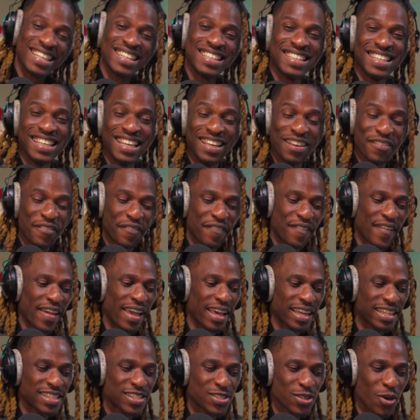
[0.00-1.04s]
the
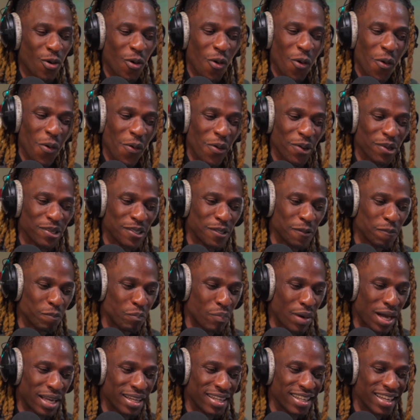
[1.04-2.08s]
effects on
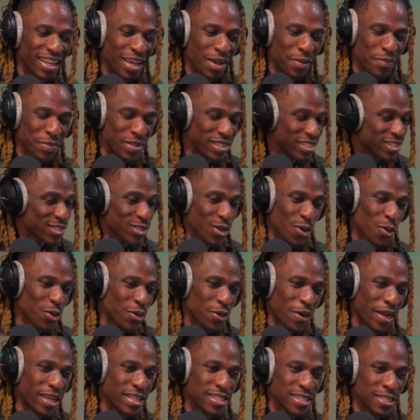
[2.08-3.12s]
BandLab. It's so
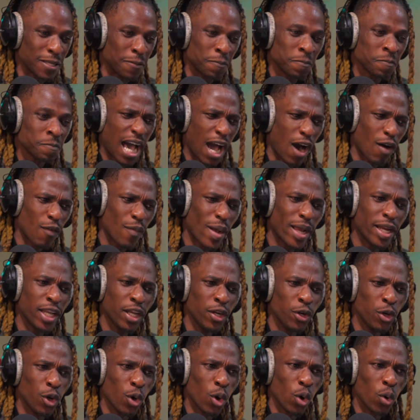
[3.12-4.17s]
crazy. I
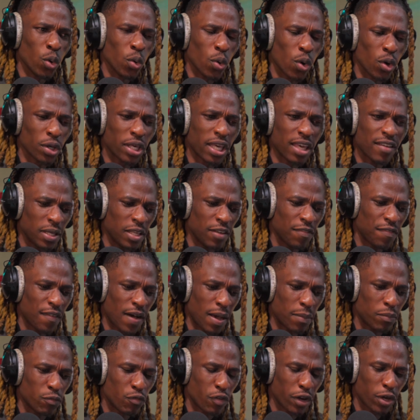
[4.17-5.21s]
already know, okay, if
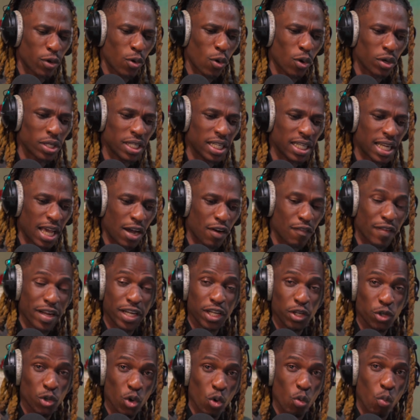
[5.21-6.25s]
I'm recording, I
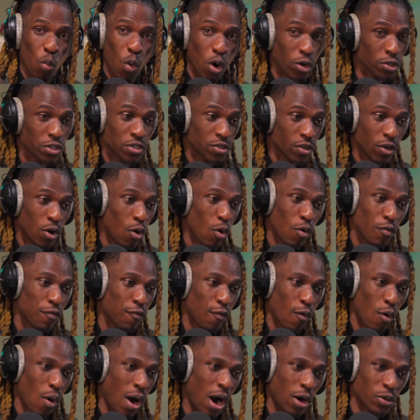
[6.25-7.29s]
already know what to go
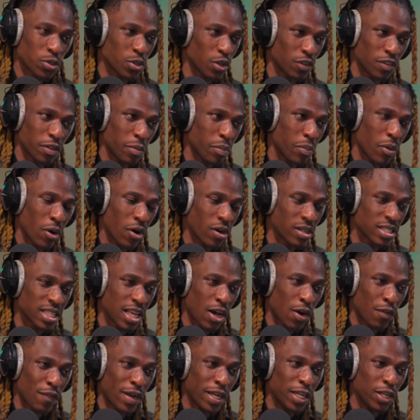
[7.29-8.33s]
for out of the box.
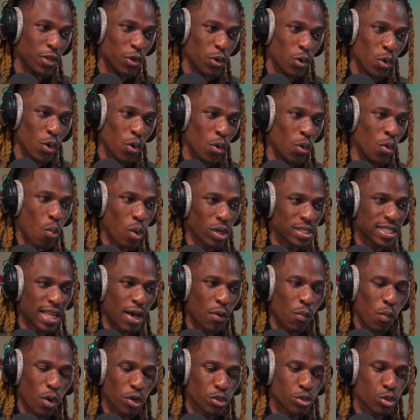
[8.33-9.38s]
I already know
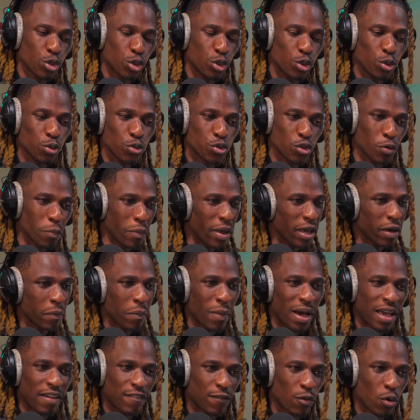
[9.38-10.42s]
what to do to make
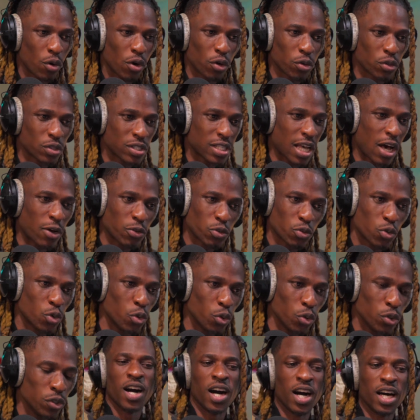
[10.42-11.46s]
my vocal sound
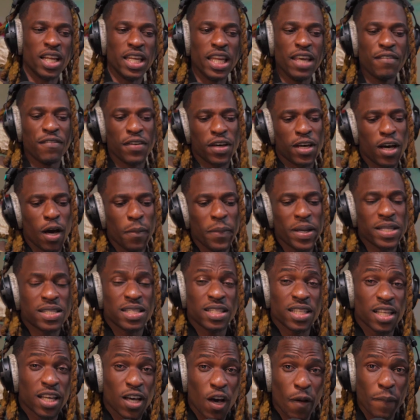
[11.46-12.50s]
good. Leave a comment
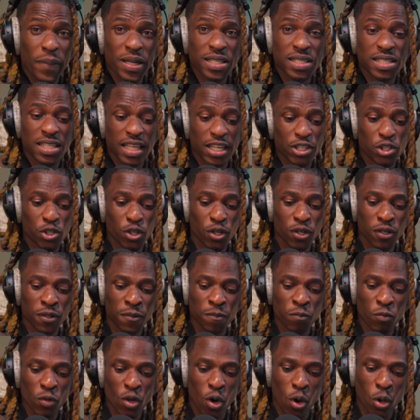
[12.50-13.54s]
in the comment
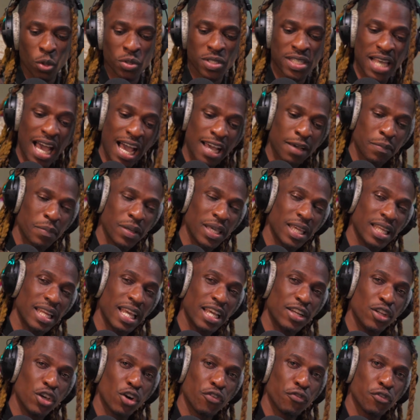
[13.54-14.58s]
section or tag me in
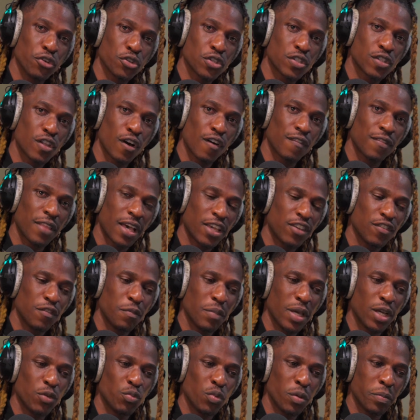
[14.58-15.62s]
any of your stuff that you've
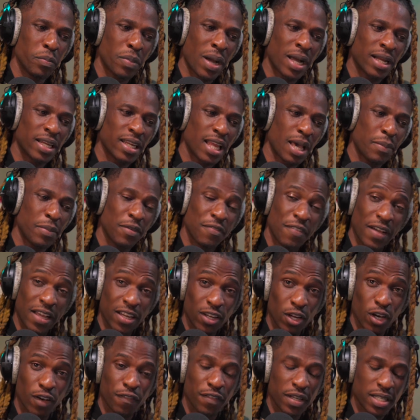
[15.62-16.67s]
made with BandLab. If I
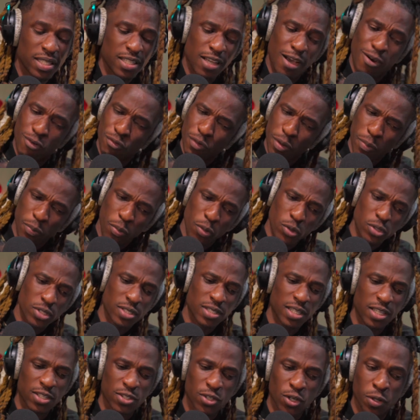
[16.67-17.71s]
love it, I'll
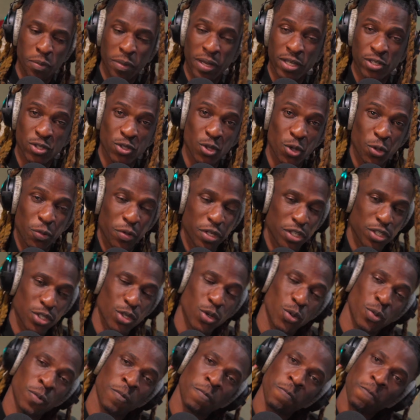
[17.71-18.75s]
repost it on my story.
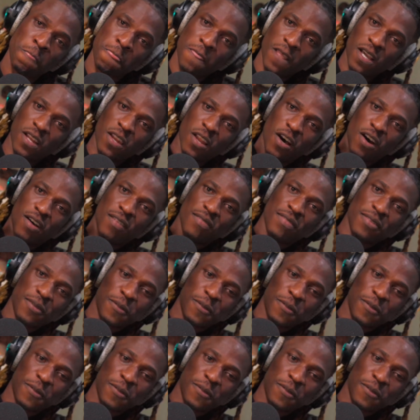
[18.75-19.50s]
So love.